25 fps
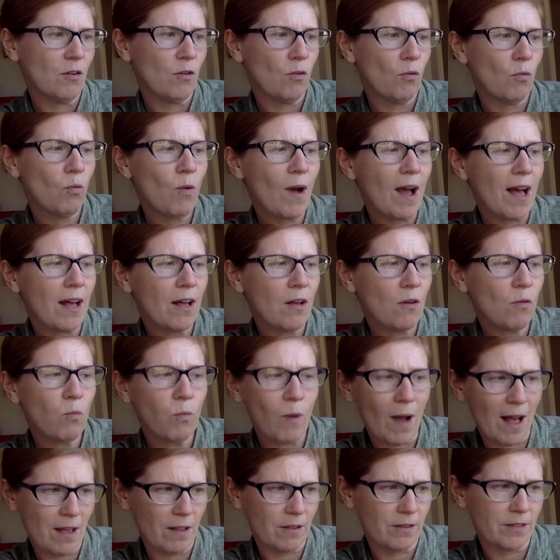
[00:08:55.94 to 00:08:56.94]
"Well,
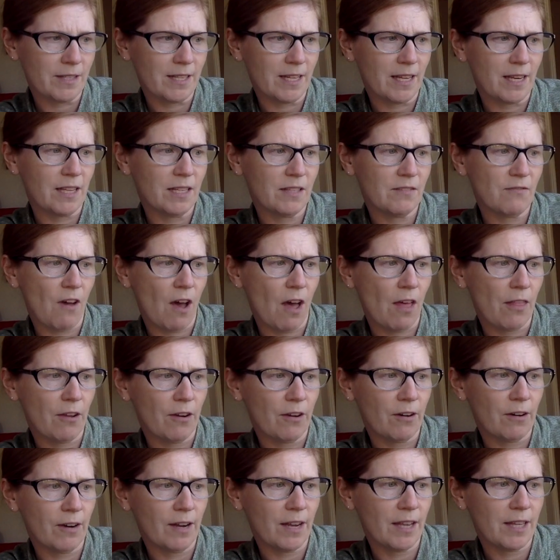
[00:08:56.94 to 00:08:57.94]
well," said his
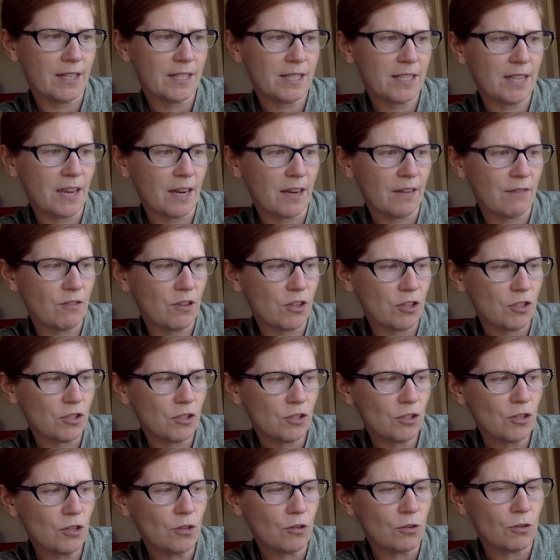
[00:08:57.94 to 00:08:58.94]
father, "instead of the
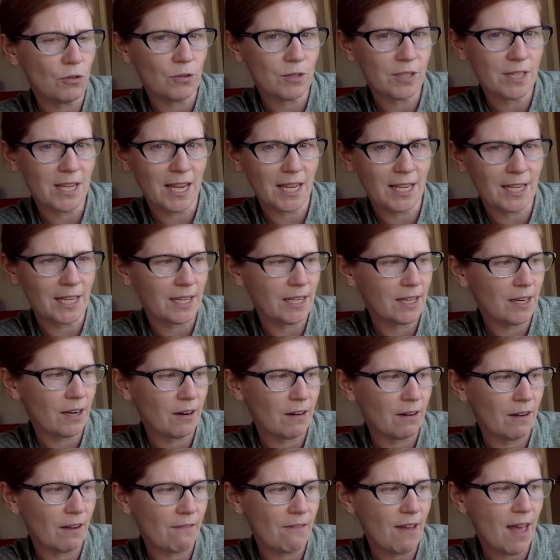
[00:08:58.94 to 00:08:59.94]
zoo taking
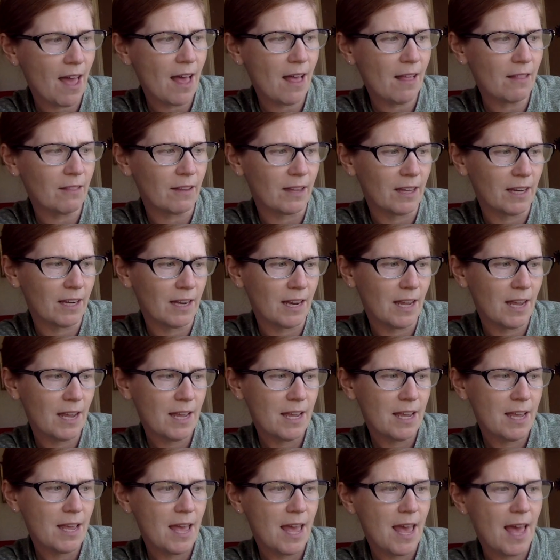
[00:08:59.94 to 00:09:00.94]
care of Helen,
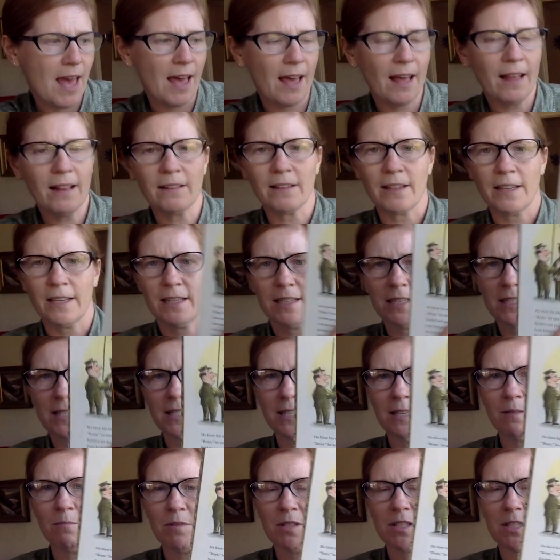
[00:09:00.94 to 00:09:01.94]
Helen
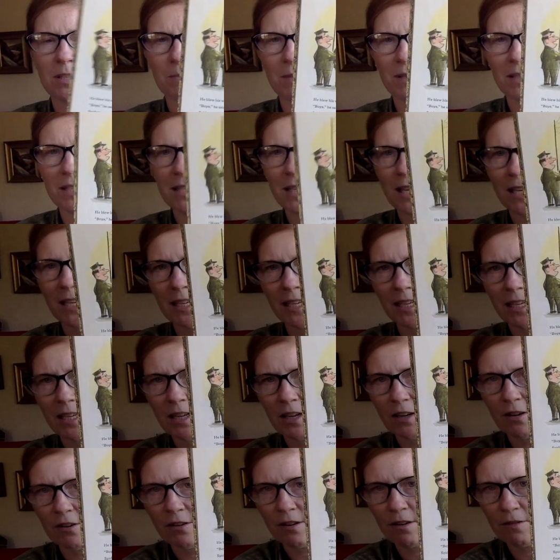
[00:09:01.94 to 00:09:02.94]
seems to be taking
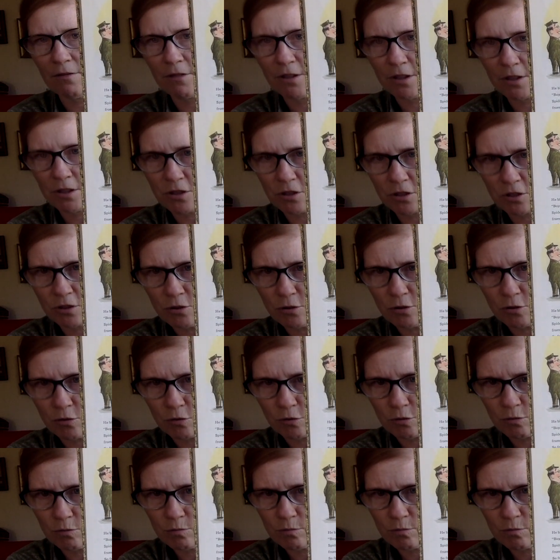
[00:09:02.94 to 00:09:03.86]
care of the zoo."